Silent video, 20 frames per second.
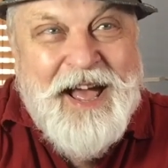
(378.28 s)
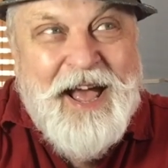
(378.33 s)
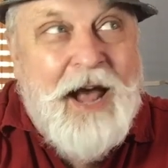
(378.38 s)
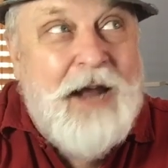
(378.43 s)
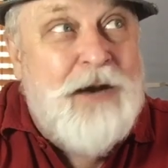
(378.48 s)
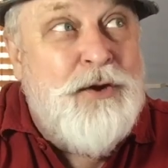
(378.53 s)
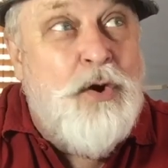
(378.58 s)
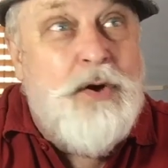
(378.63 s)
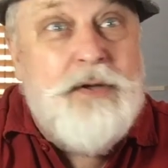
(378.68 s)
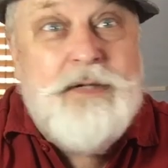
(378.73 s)

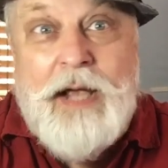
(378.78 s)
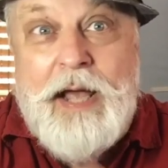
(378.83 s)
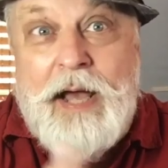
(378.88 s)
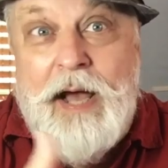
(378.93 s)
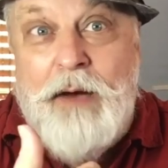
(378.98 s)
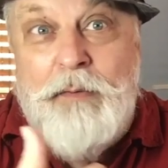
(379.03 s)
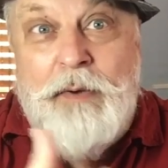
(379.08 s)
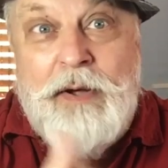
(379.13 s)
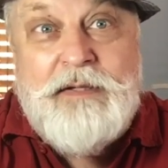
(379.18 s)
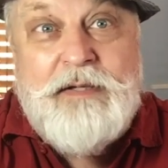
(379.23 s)
And Noisy
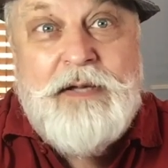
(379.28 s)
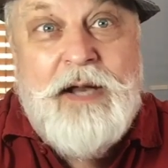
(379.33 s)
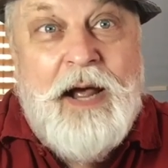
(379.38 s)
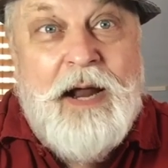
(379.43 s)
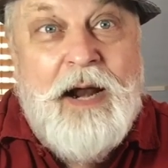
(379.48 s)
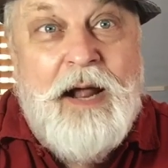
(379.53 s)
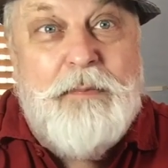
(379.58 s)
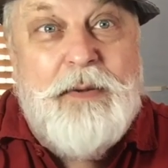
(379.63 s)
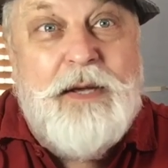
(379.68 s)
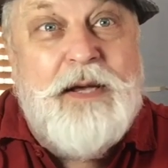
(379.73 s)
Car won't
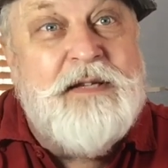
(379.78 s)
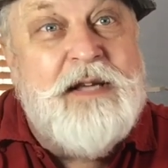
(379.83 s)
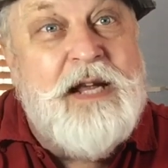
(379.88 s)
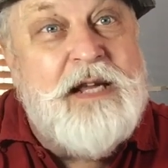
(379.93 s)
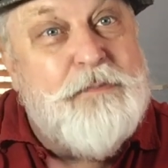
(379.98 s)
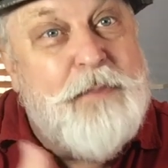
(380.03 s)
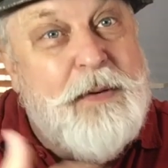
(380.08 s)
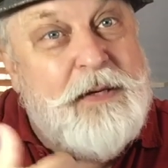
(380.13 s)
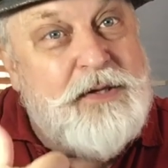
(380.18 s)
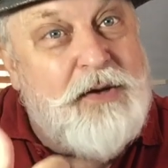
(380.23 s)
start up because
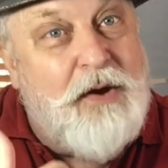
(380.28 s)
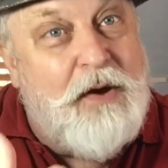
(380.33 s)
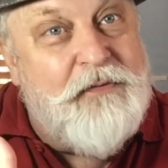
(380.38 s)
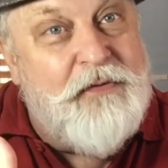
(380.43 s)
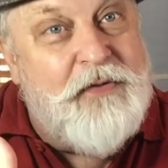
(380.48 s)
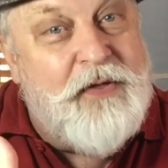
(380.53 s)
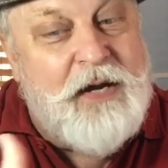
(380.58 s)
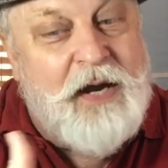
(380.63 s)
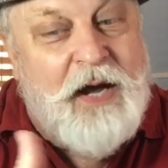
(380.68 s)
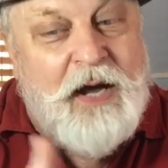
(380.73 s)
he's pissed off
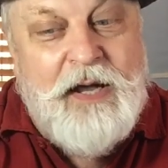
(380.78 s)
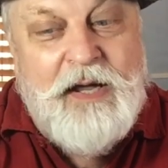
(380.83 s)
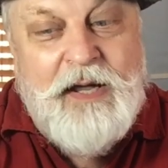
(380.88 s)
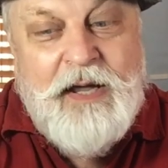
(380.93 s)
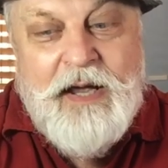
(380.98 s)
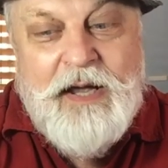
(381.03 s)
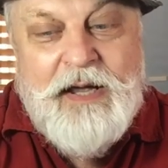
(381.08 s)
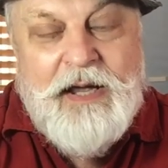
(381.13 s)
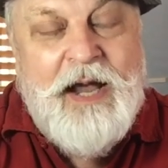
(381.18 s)
for the day.